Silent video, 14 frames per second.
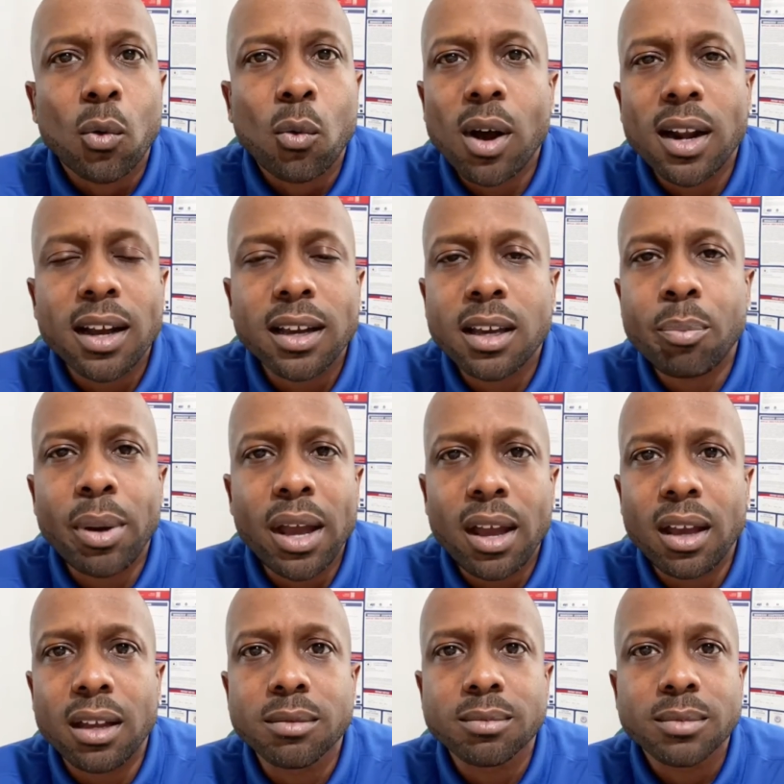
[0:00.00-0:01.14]
Why not get
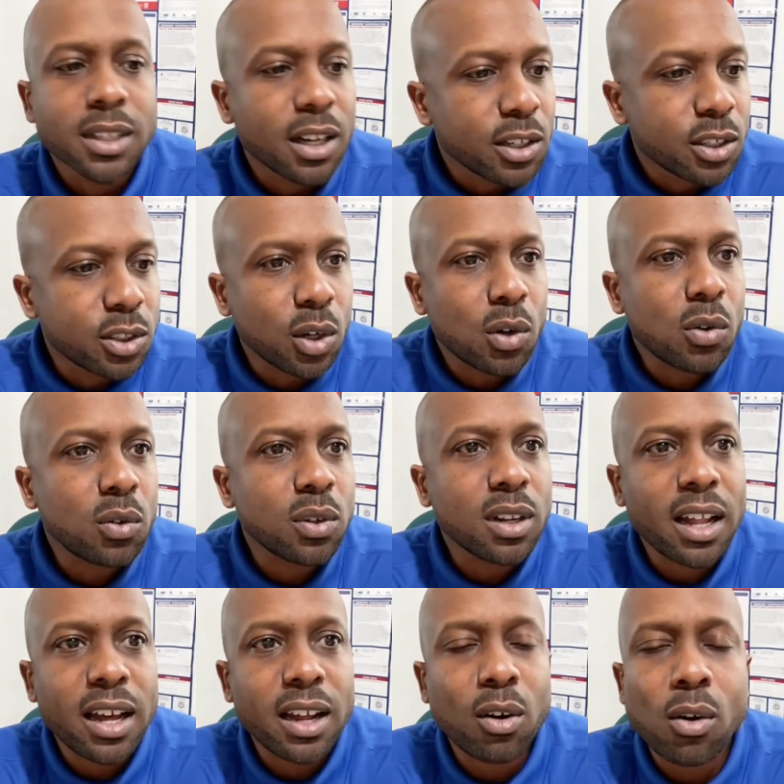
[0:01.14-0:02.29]
paid? Don't
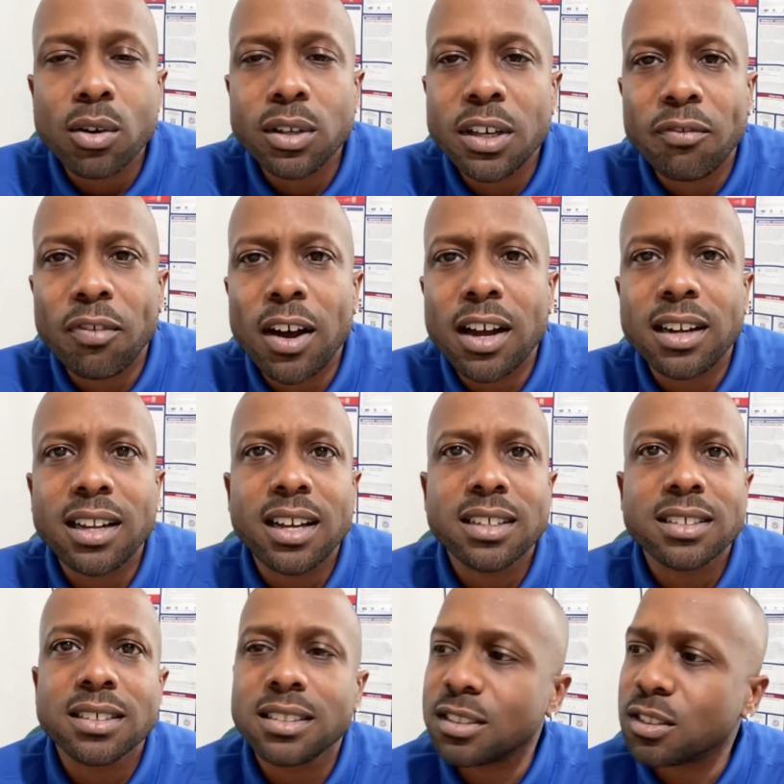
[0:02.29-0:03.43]
let all your
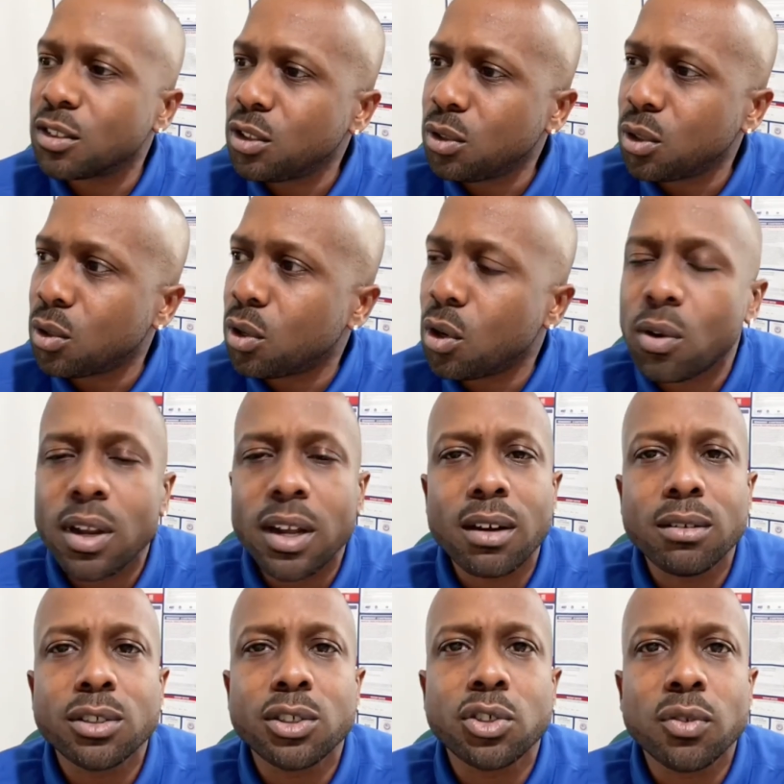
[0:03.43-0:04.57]
finances, you know, go
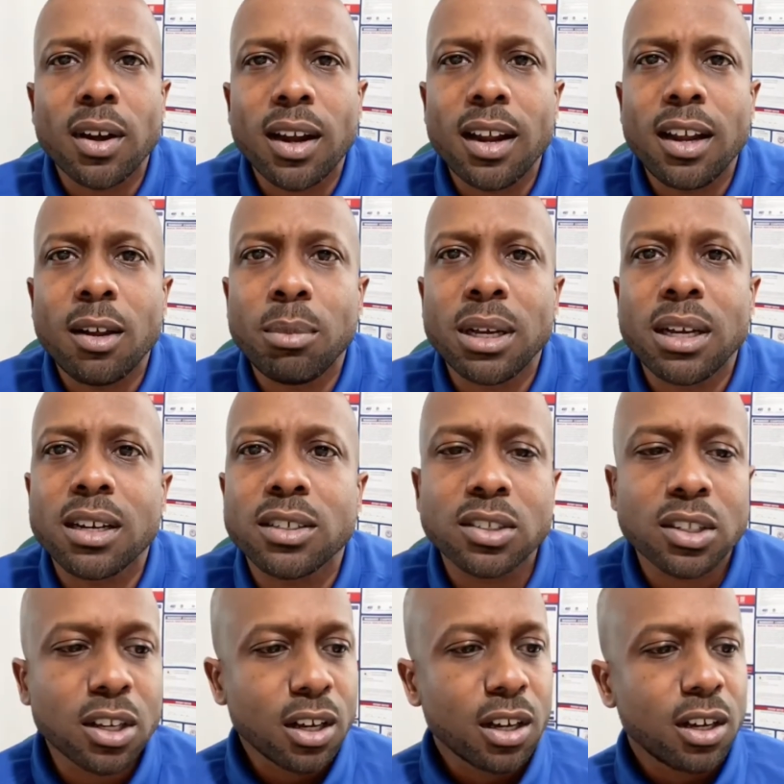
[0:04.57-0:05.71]
down the drain
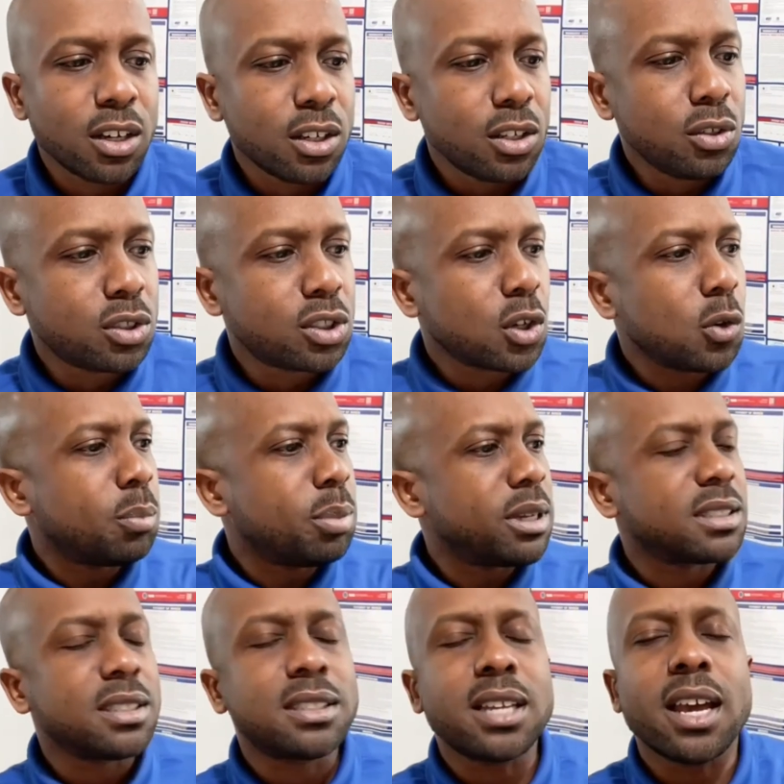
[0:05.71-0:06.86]
because you're so
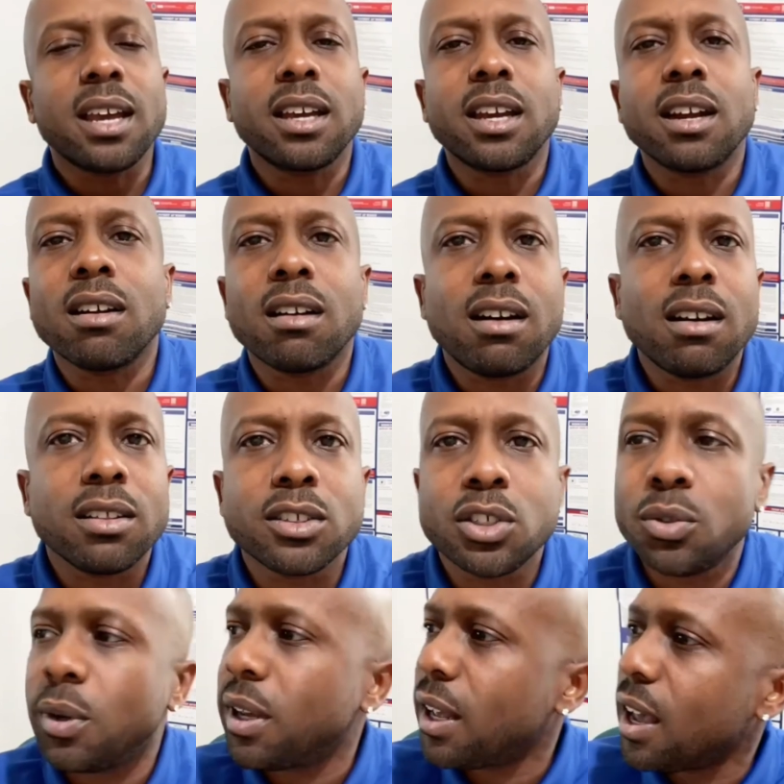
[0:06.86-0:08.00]
busy taking care of others.
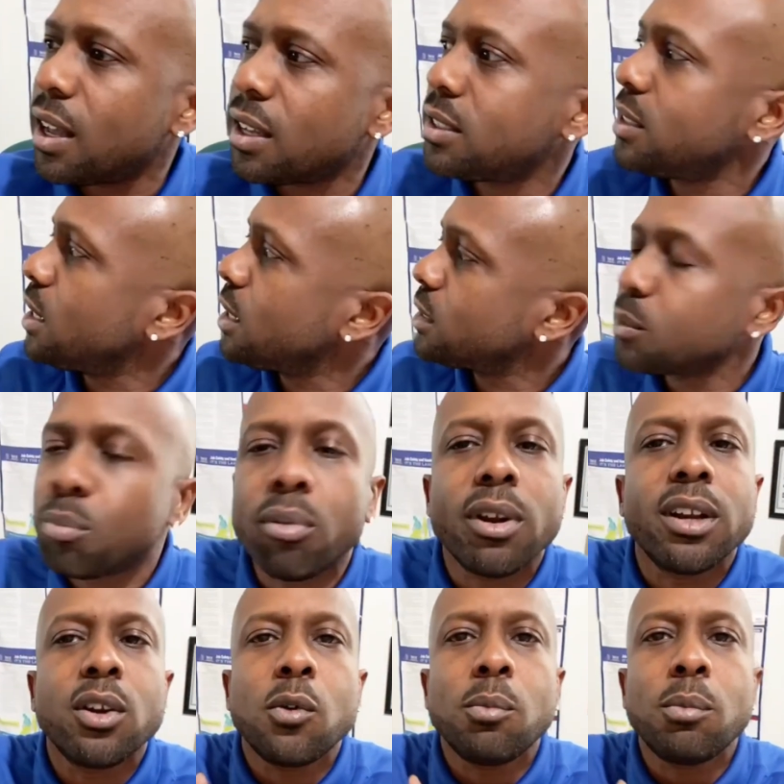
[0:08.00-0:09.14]
You ain't had a chance to
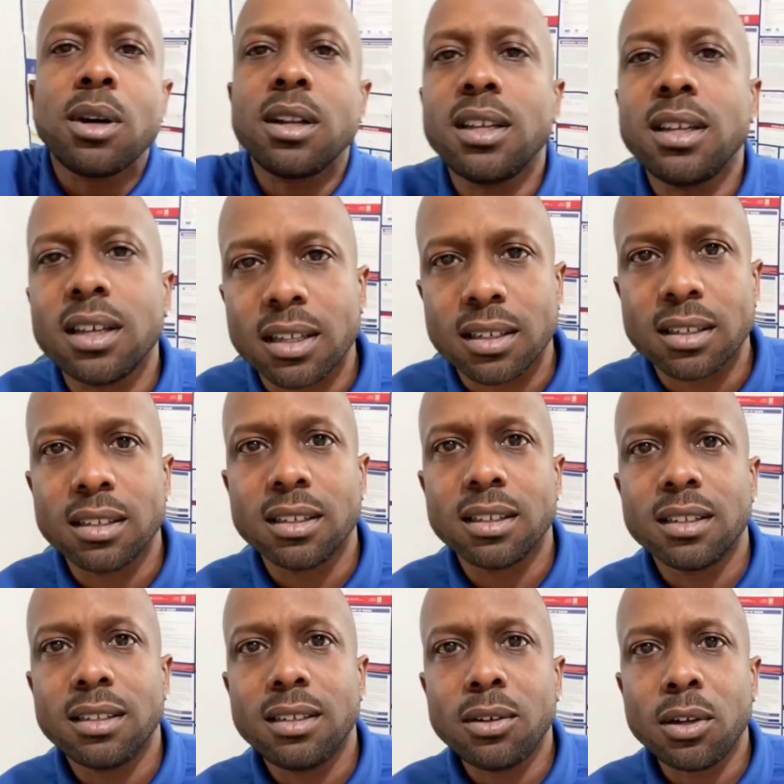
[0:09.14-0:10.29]
bring no money in.
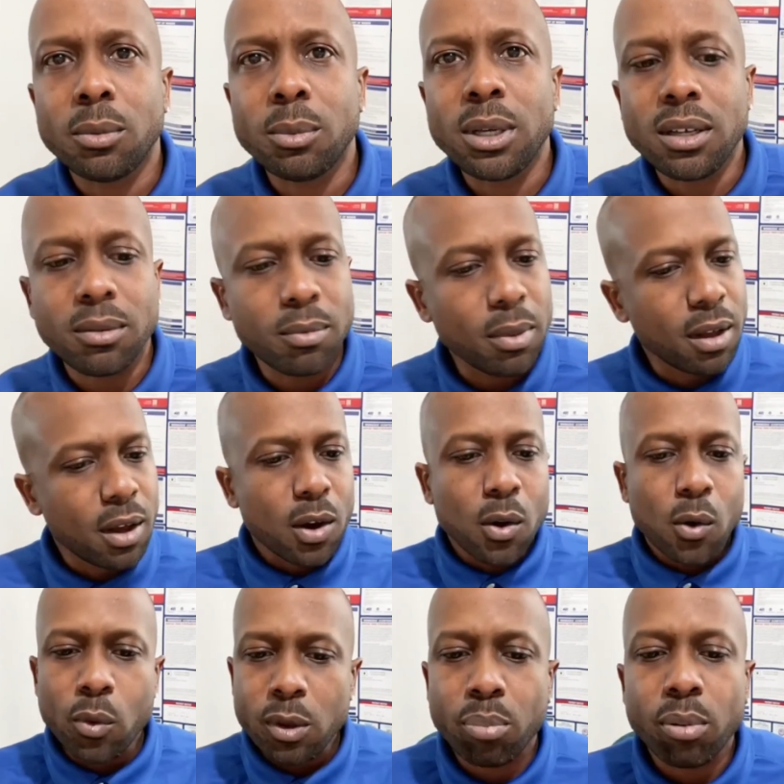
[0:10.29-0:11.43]
You know what I mean?
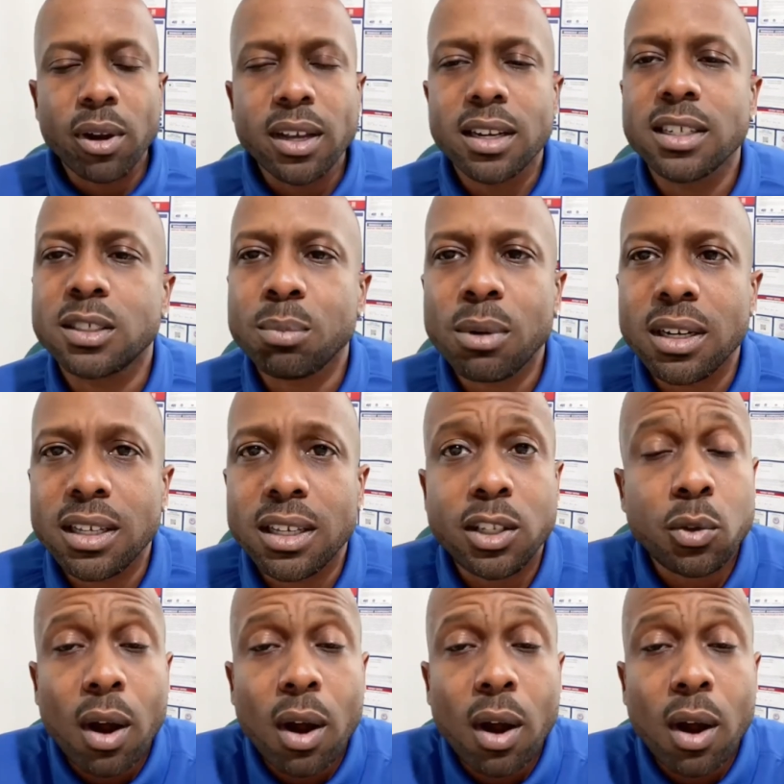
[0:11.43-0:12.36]
We bringing this money in.